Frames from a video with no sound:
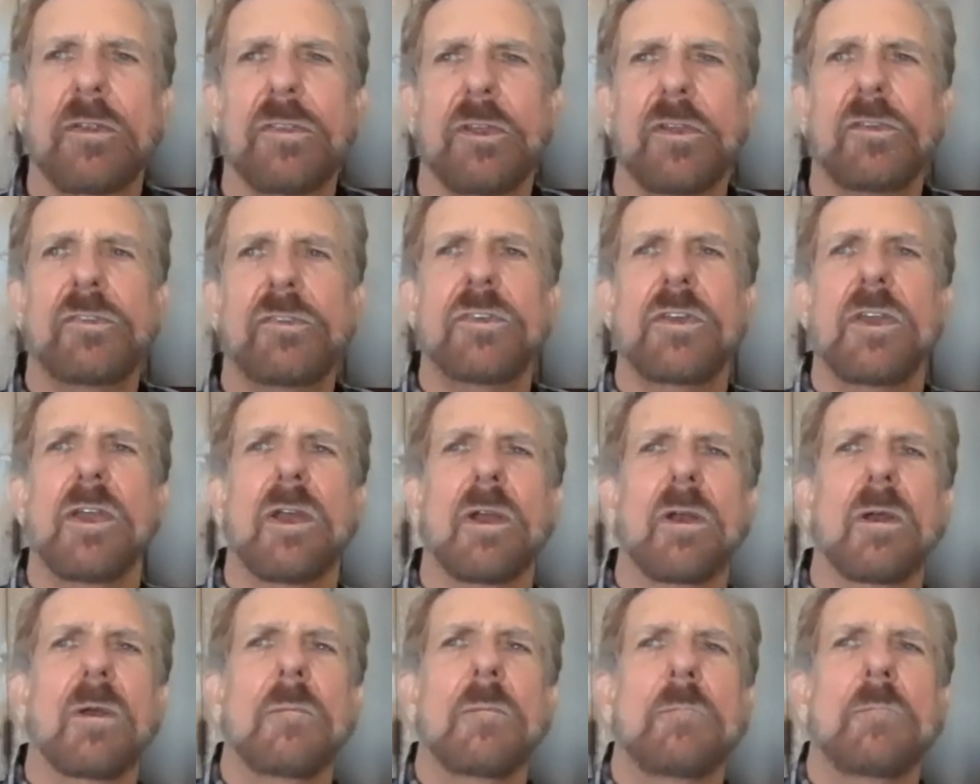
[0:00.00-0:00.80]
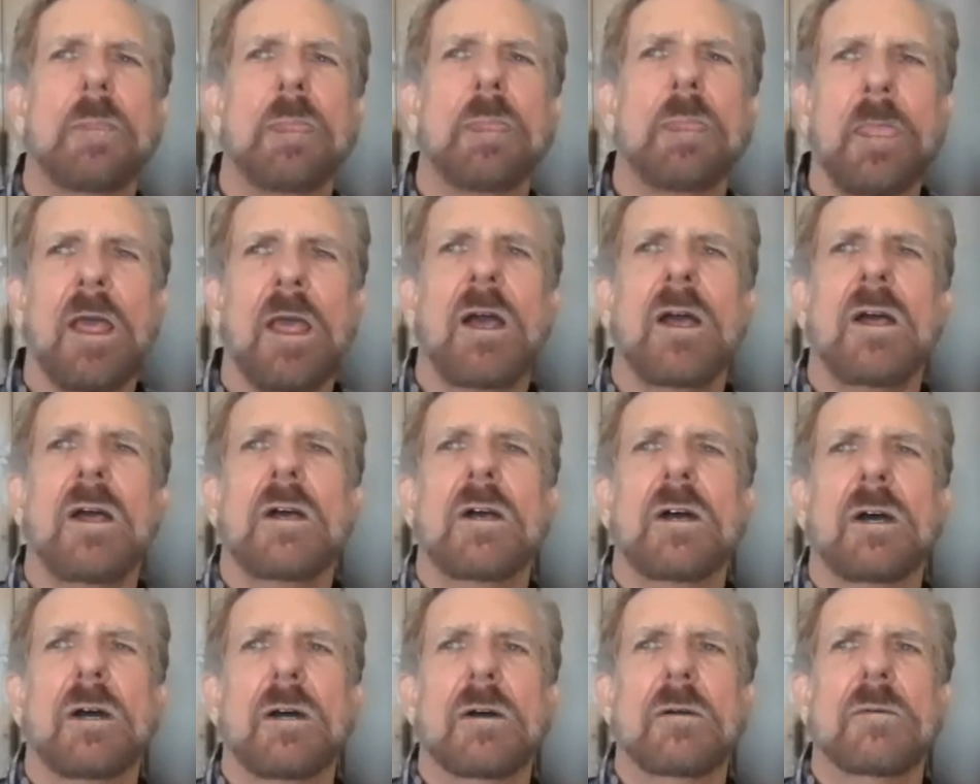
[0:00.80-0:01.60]
This year,
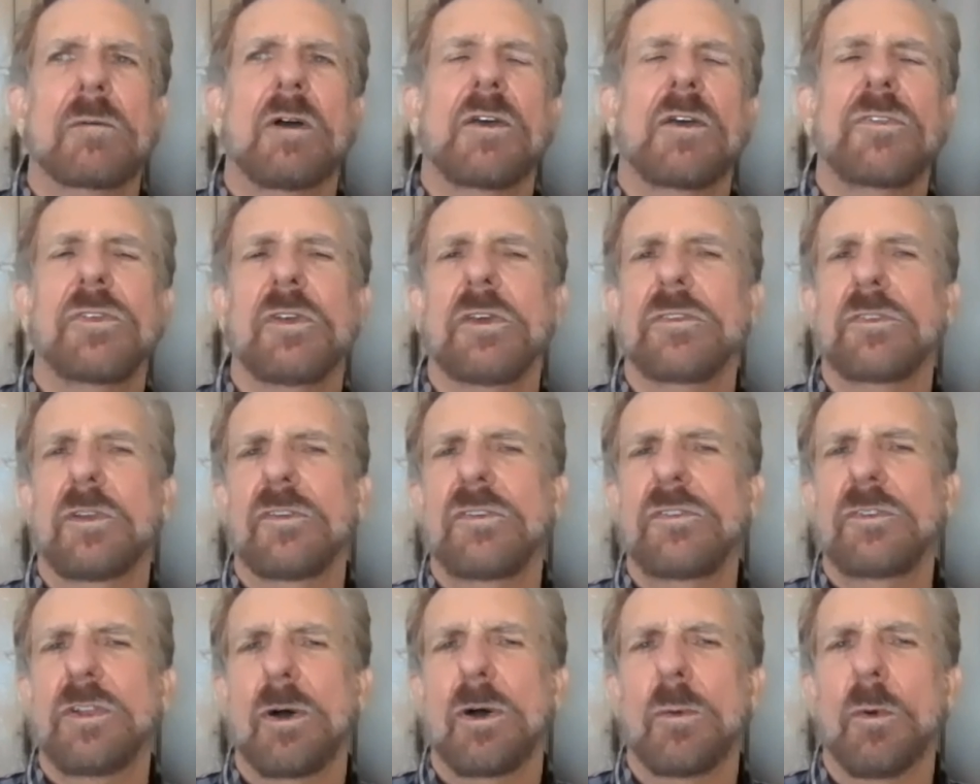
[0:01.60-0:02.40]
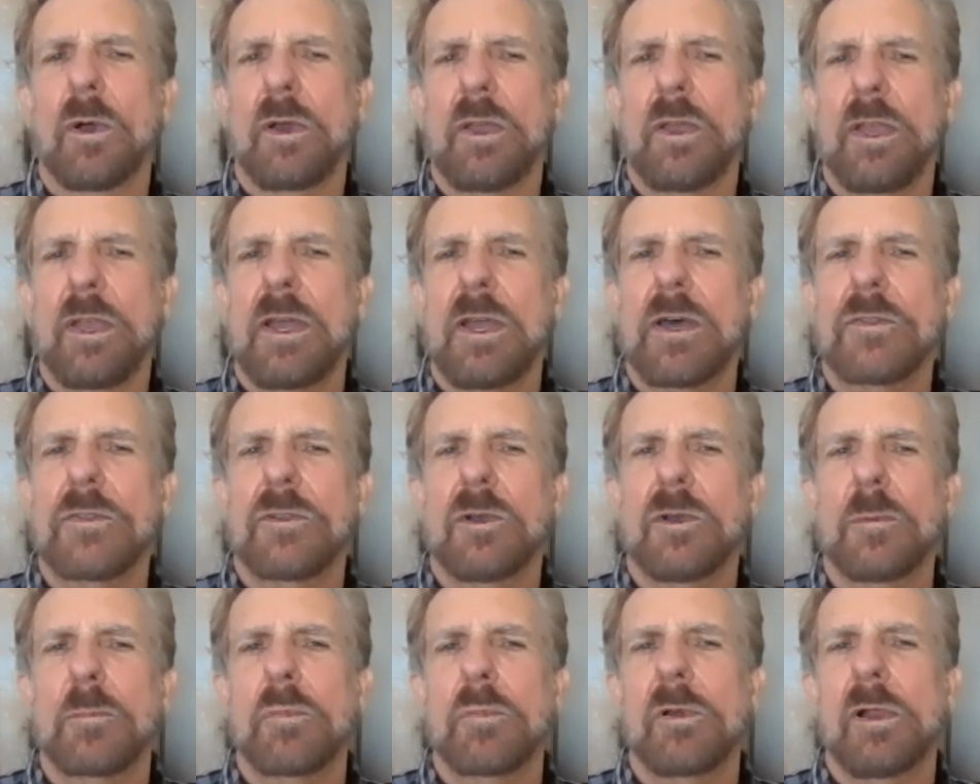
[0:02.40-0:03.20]
I think they're still working
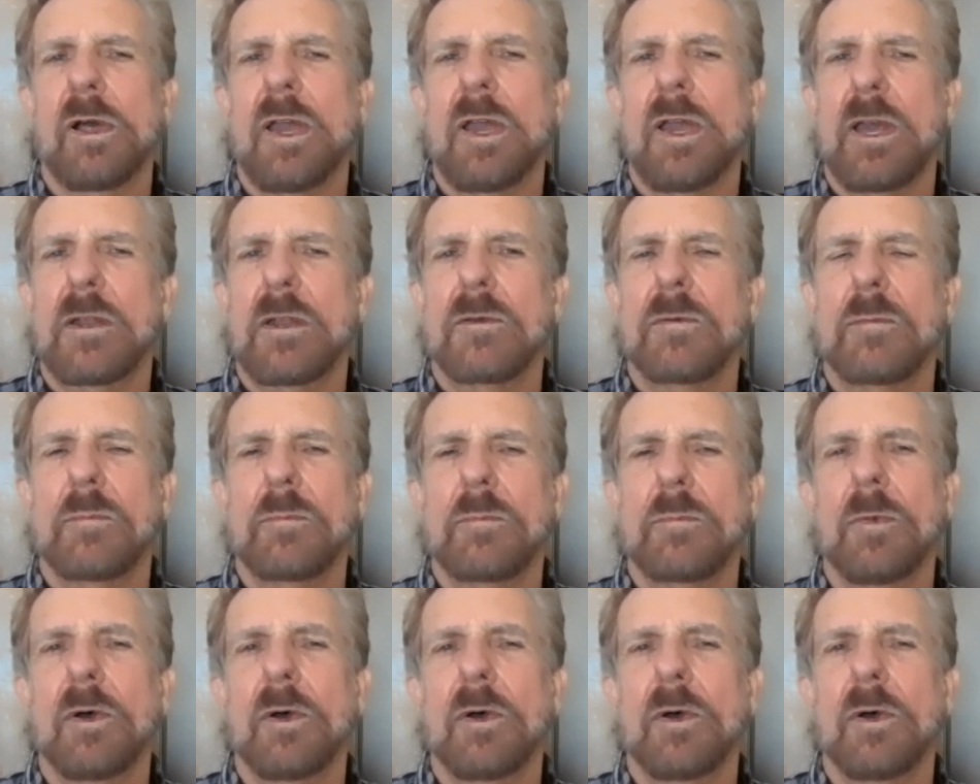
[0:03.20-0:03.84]
out their plan.